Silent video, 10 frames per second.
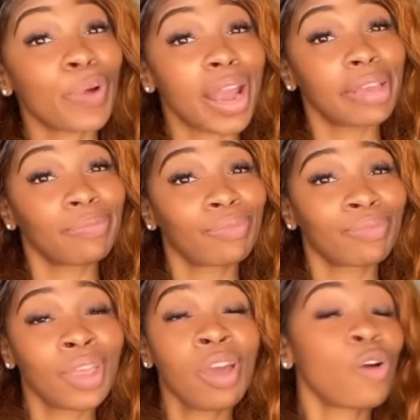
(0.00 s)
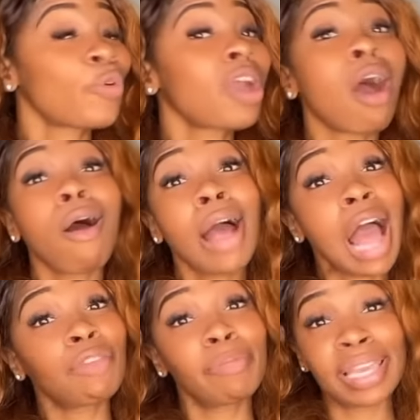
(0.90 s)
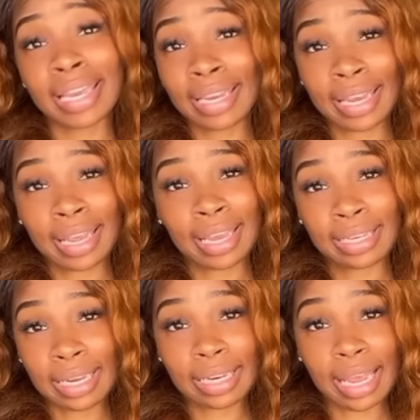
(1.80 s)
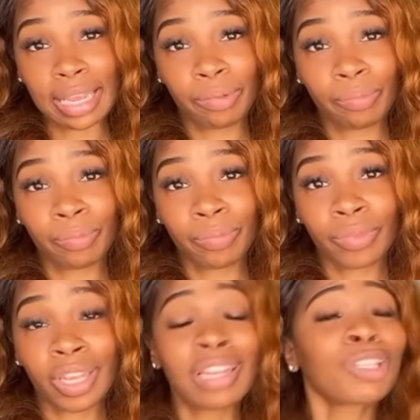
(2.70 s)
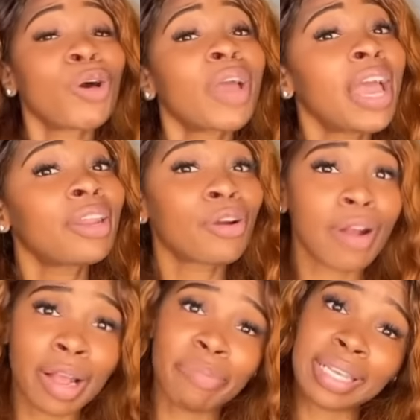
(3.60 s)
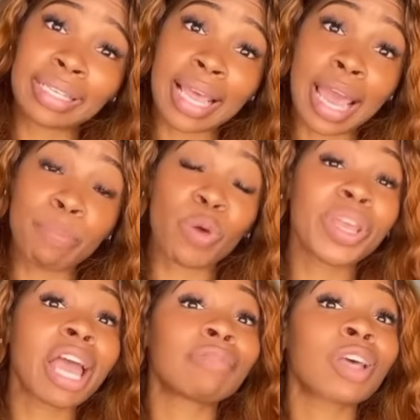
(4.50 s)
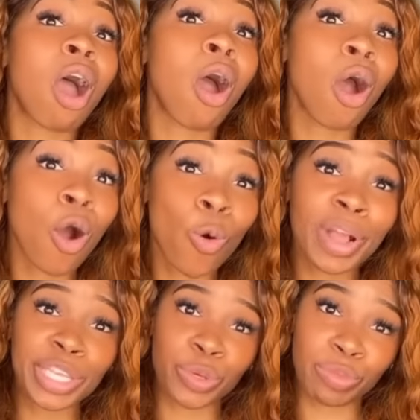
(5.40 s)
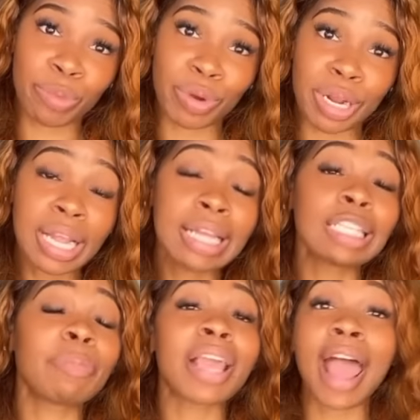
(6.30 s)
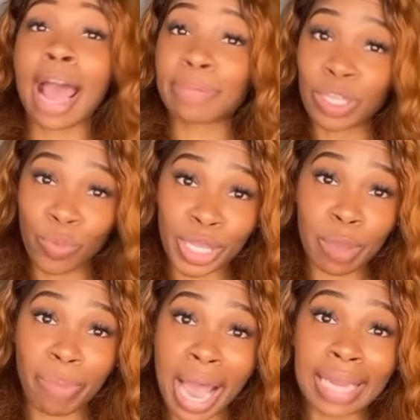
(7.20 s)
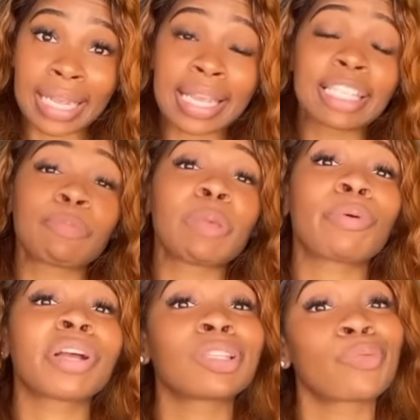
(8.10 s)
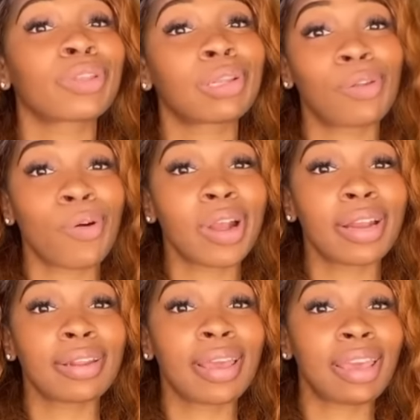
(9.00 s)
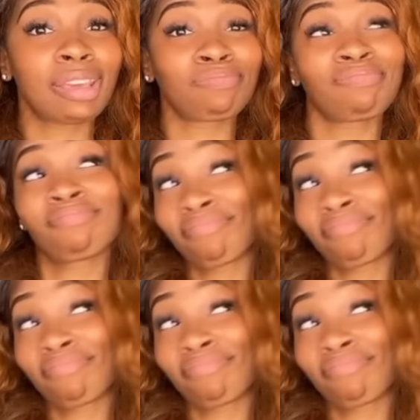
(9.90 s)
That's right. We all have a beginning and an ending date. And it's okay to cry and be sad, but we have to always remember to be absent with the body is to be present with the Lord.